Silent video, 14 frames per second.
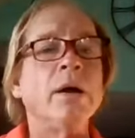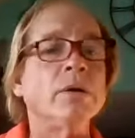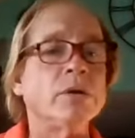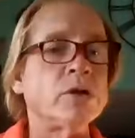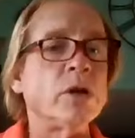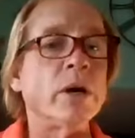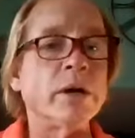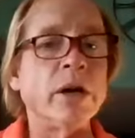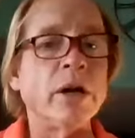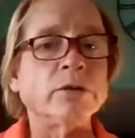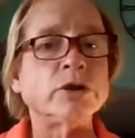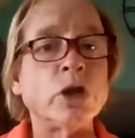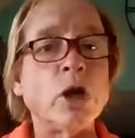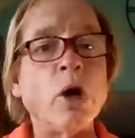
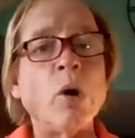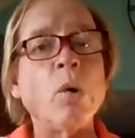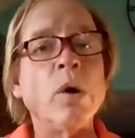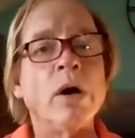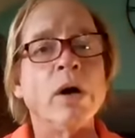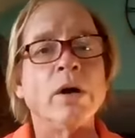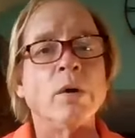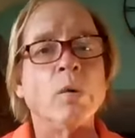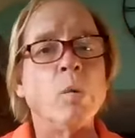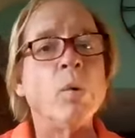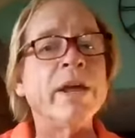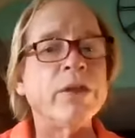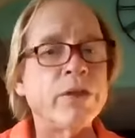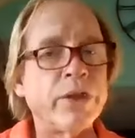so
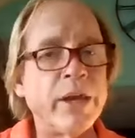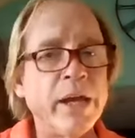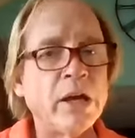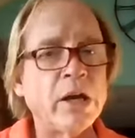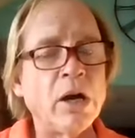we think